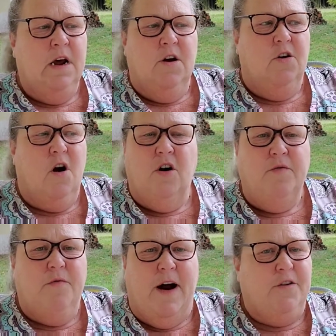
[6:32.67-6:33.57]
Her heart
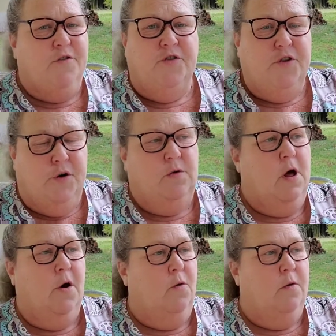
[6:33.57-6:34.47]
fracture's too
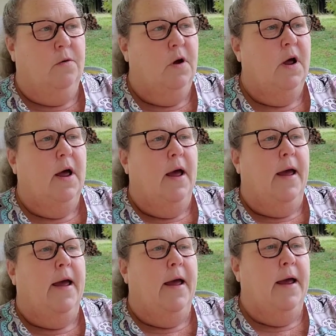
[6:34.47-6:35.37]
low.
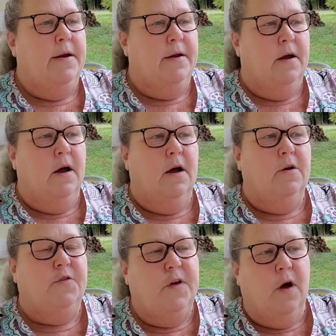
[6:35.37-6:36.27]
And
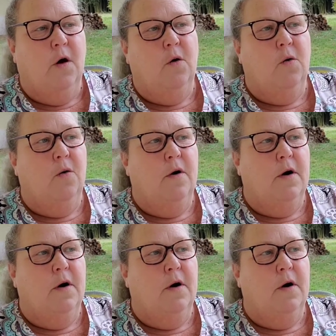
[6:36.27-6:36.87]
so